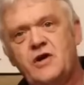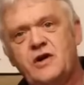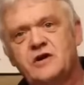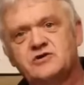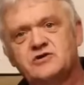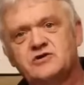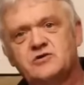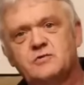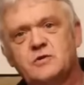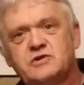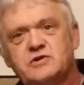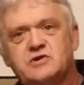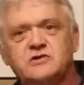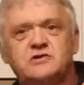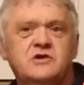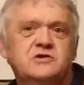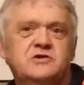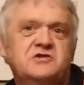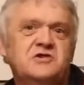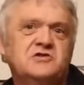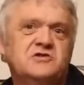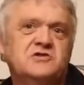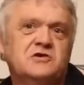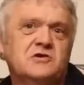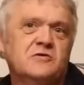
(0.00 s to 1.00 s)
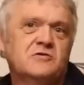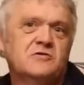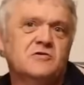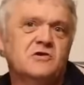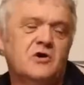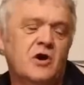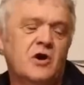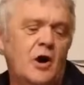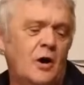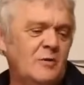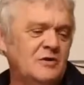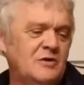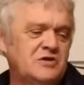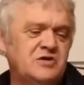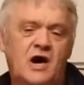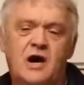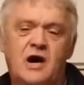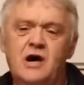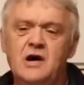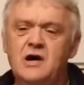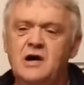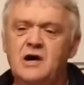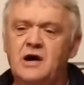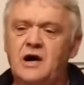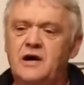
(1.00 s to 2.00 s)
this, which is a digital
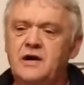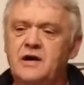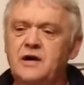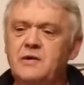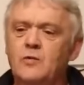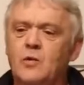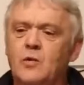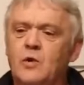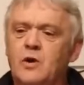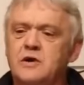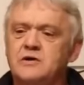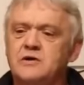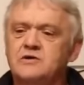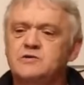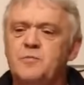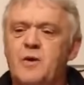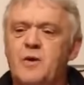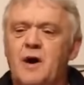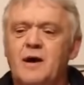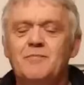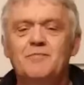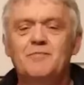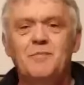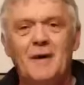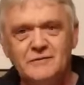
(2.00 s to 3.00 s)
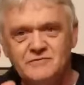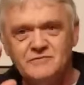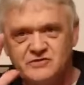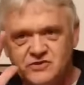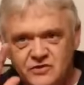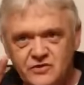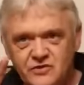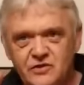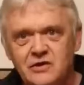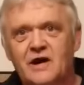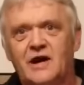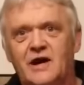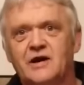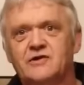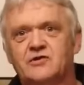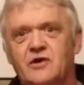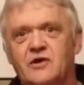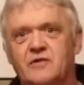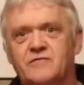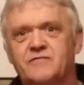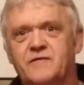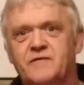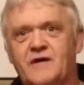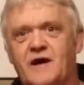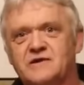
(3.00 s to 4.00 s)
tachometer, and it works by bouncing the light
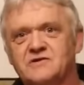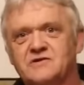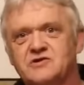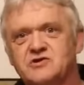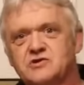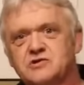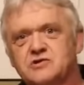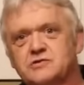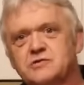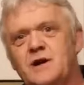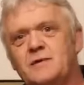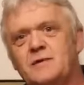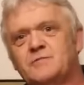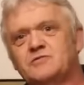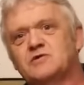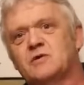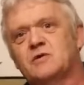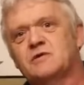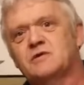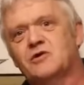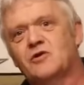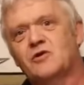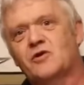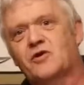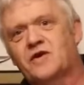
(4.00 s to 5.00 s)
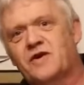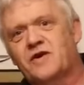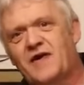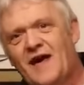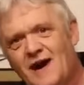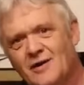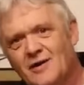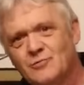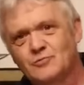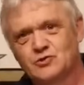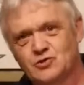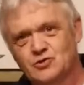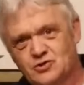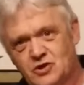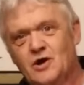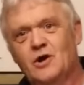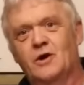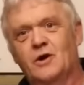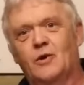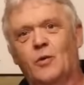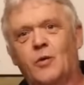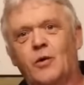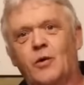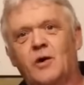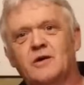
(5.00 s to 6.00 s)
off that strip, so it'll count
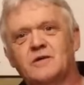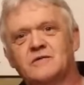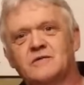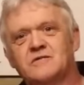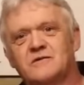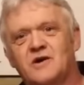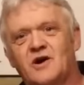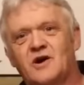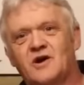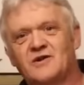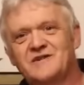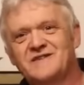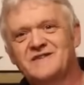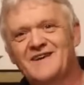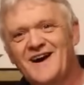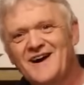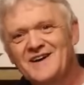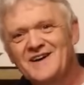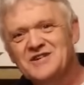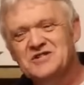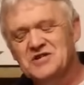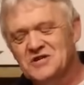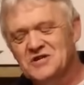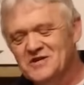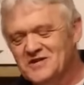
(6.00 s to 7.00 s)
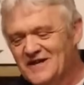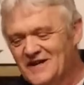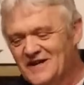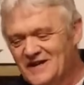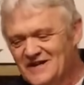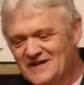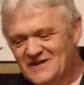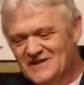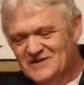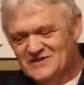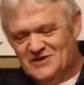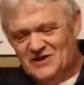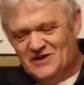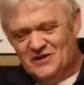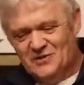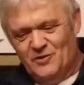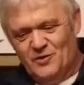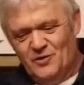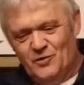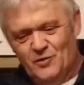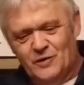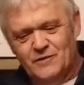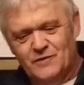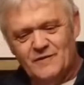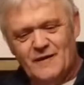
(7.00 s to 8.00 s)
1 rotation.
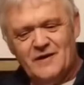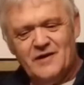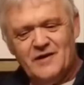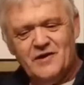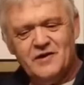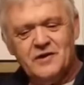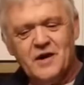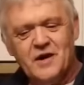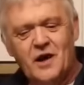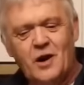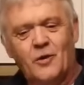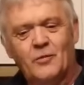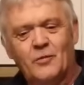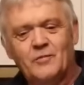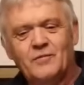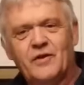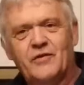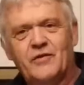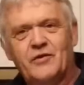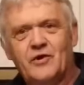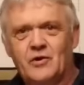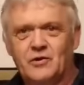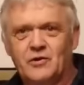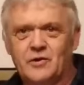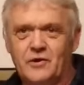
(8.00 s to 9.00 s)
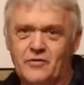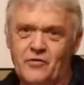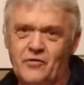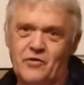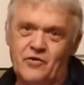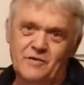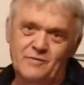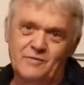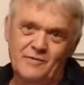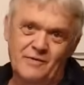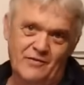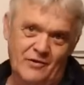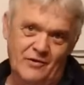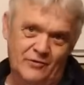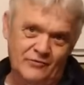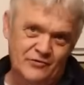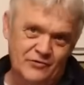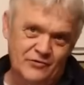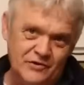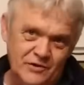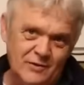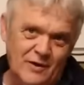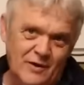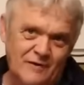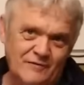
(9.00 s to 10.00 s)
So we're ready to go. Now the only other thing we've got
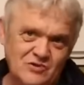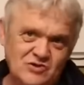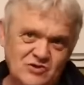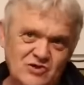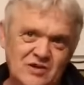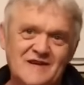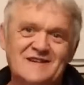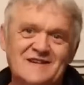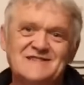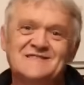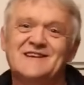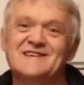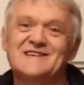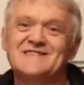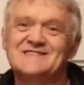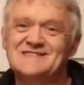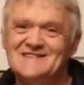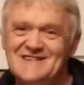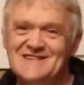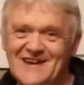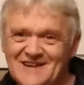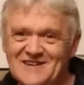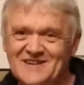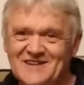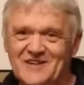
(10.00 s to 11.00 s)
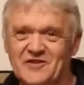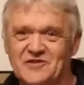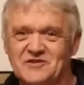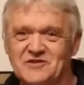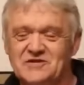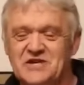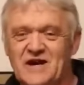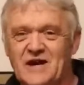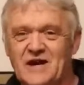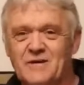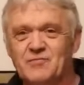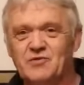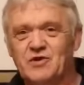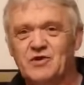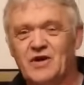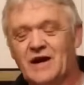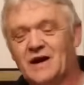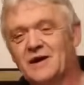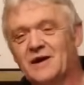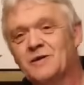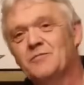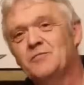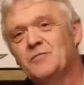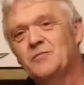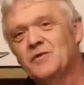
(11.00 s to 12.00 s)
to do obviously is exactly the same
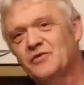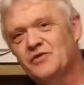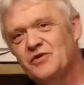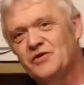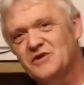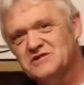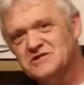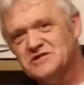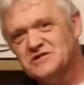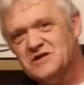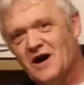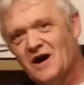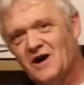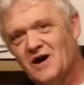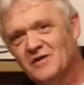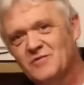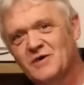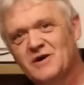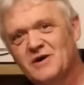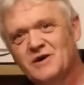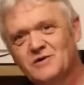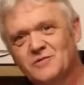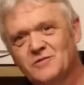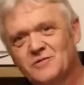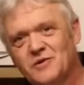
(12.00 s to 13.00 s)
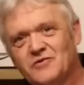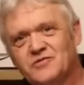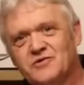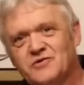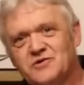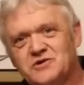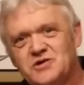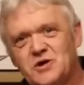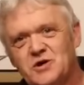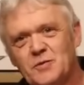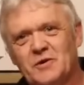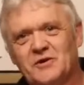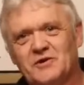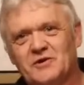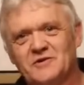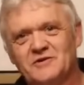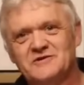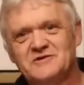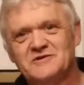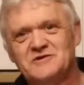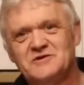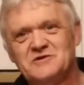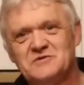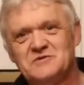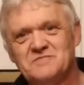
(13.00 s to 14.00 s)
thing, but this time with the
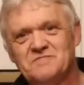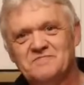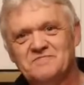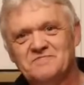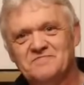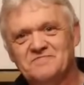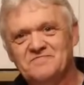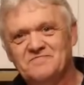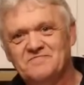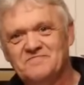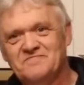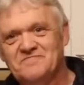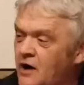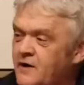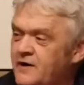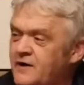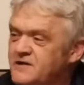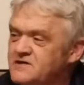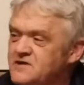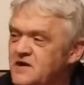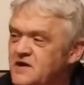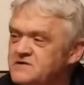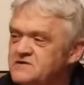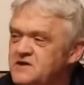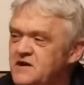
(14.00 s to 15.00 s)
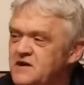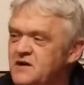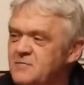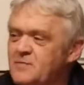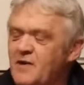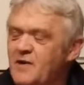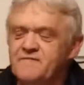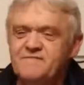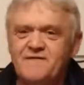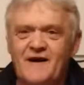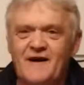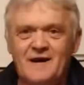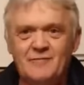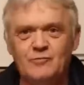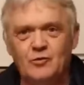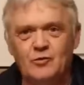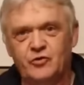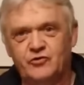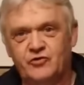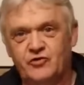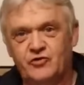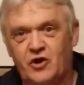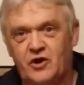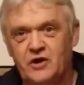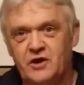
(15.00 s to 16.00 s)
tubercles. Okay, so I've set up my fan,
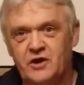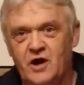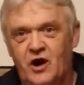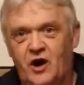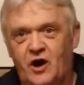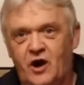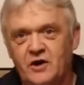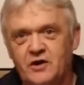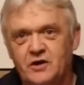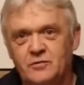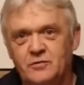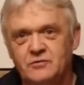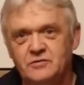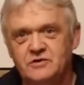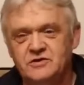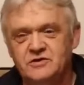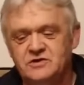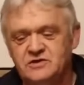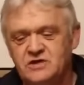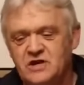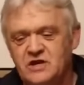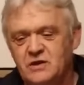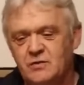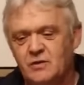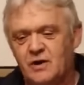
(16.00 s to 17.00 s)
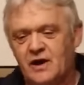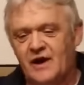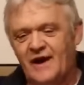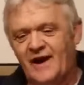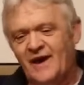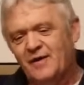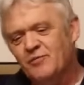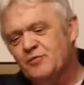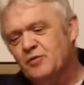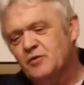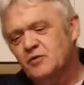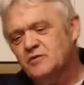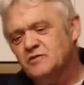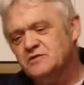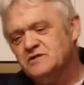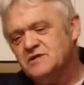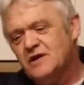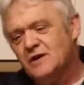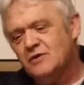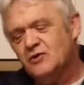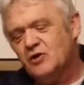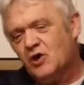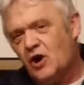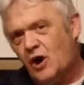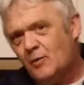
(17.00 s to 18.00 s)
we'll turn it on and we'll see what
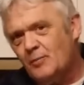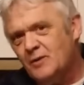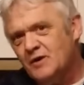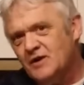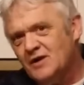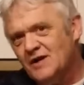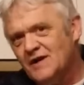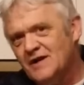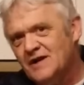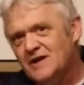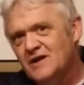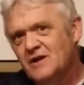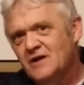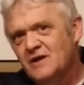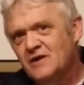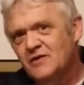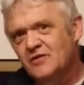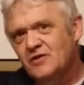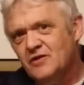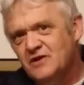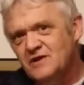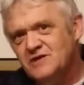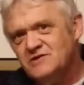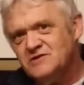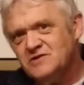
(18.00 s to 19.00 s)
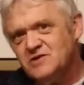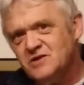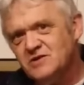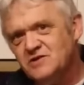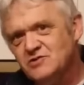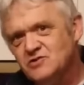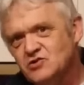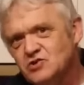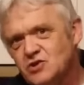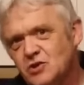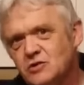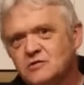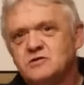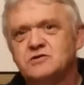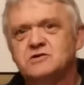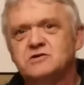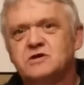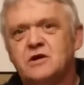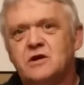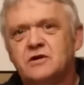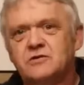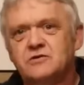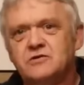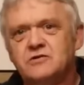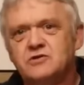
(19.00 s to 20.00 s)
happens. Now commonly these things don't
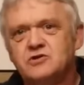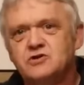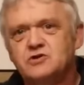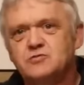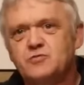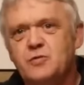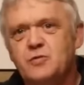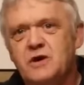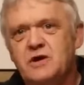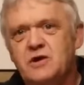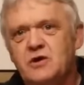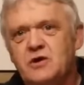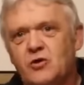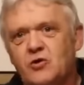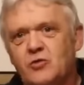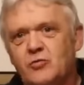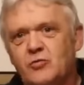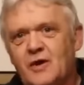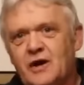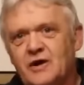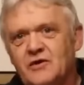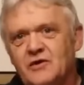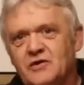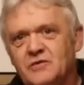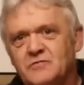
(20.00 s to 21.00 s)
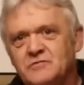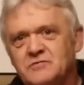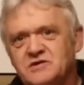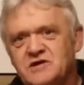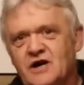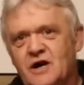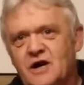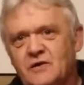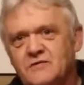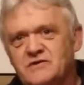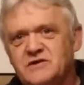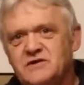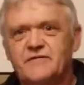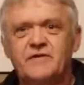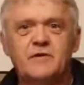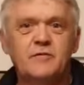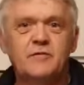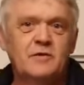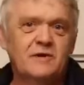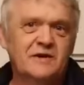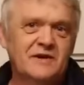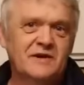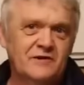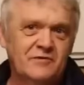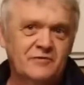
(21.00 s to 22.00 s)
start to spin all by themselves. You have to
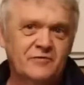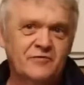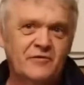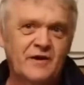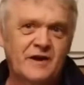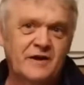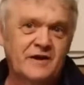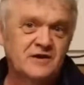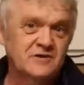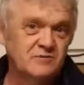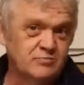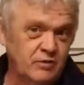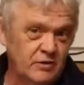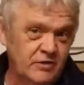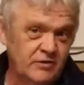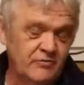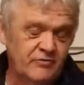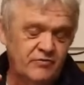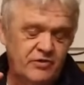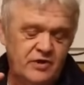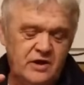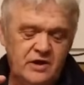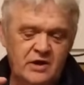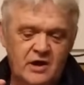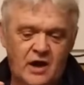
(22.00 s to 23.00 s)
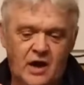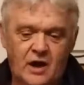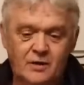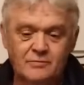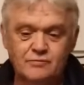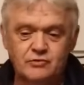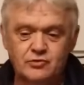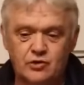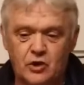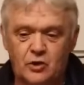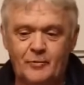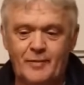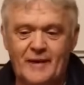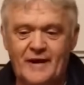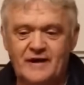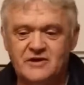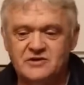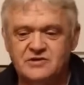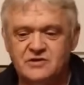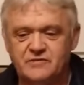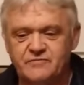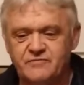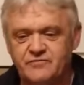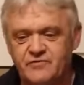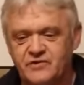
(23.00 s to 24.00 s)
give it a little flick. It's one of the
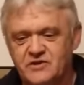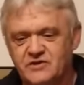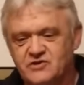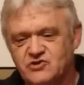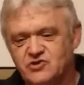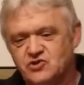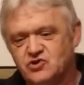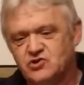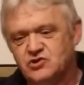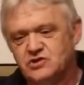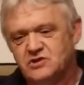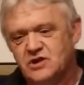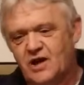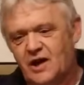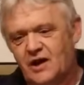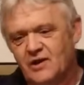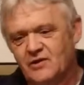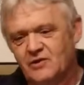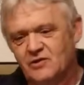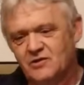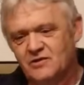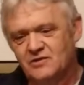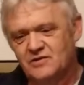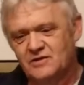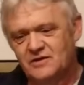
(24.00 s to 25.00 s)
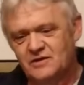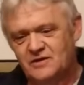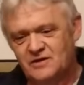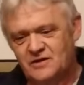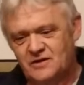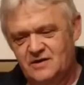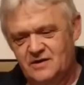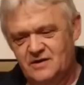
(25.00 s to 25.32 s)
drawbacks of this style.